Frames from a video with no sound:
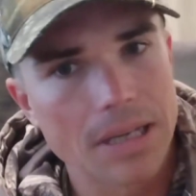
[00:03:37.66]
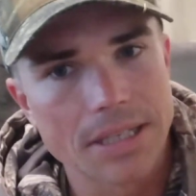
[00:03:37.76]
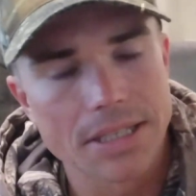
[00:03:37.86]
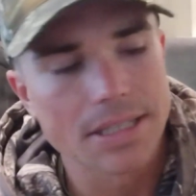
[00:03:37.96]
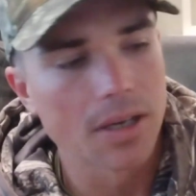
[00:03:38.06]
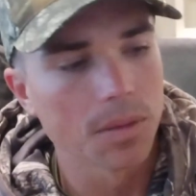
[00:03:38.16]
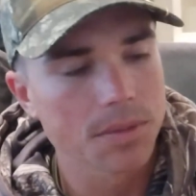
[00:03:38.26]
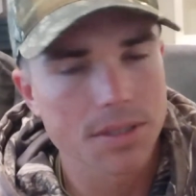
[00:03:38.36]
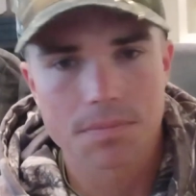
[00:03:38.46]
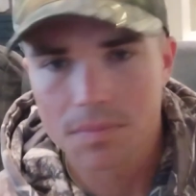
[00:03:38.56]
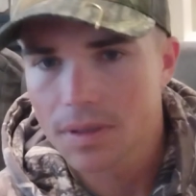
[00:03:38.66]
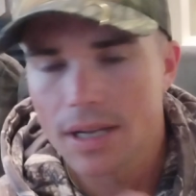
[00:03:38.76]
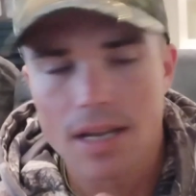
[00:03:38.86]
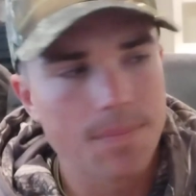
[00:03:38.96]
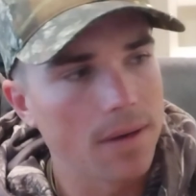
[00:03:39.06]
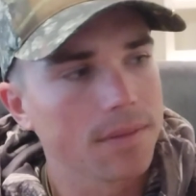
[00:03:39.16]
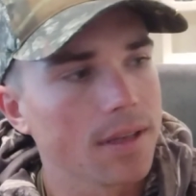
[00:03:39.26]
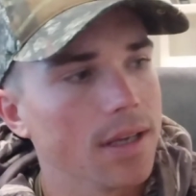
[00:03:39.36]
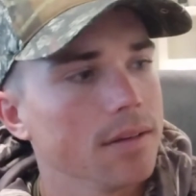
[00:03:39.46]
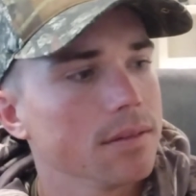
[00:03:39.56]
it just helps keep
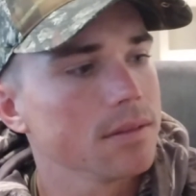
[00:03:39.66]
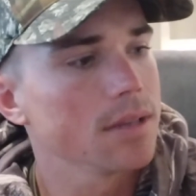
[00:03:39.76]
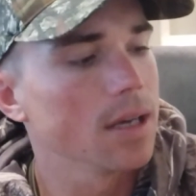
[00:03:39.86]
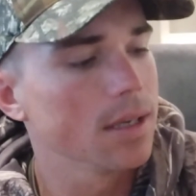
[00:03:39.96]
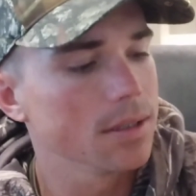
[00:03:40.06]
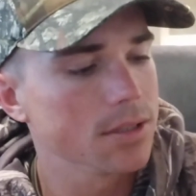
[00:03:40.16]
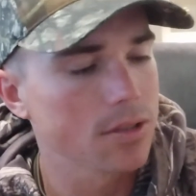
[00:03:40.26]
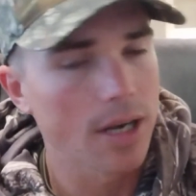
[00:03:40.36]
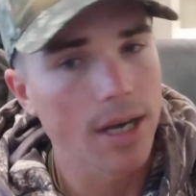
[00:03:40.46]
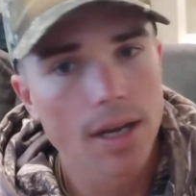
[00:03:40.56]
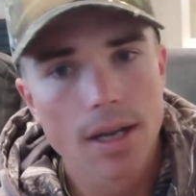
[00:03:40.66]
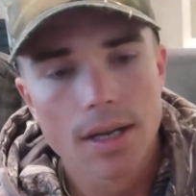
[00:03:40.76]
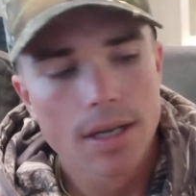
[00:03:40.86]
everything straight.